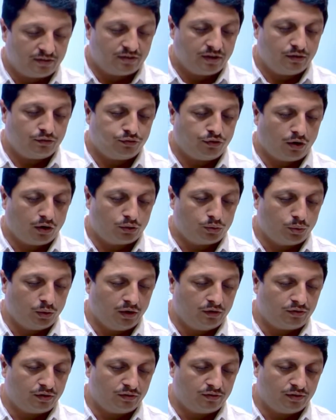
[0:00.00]
it for
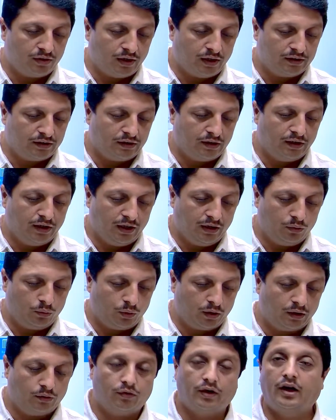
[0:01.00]
today's agenda,
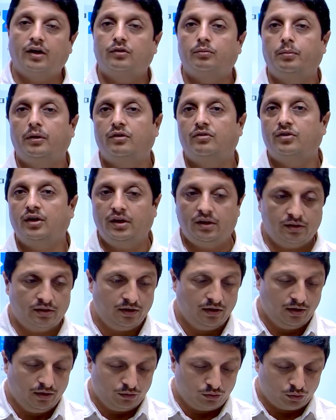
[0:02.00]
whatever has been set.
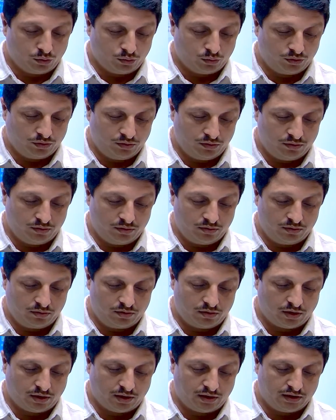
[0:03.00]
So
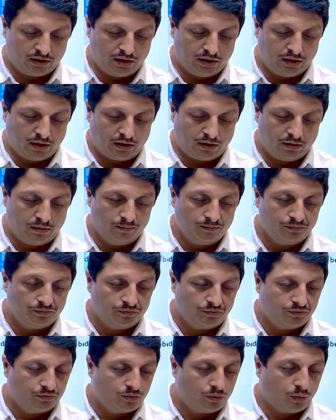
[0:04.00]
the agenda,
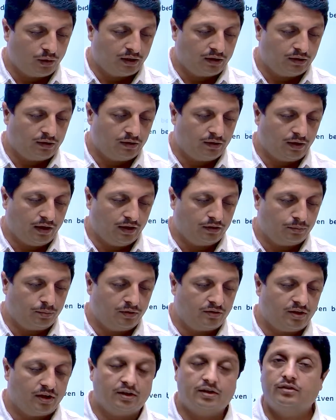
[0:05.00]
what has been
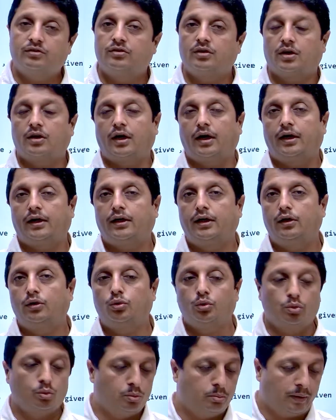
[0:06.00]
set is connecting
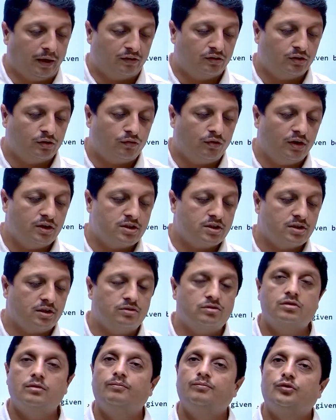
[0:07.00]
to MySQL instance
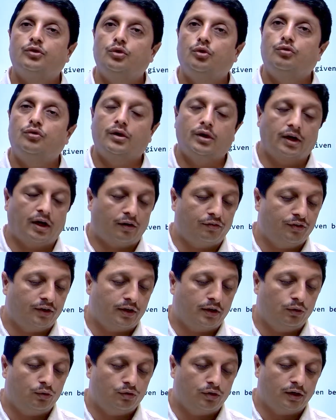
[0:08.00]
using graphical
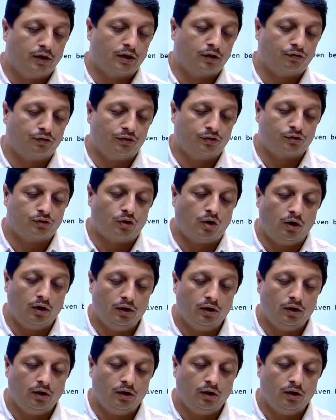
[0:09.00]
user interface called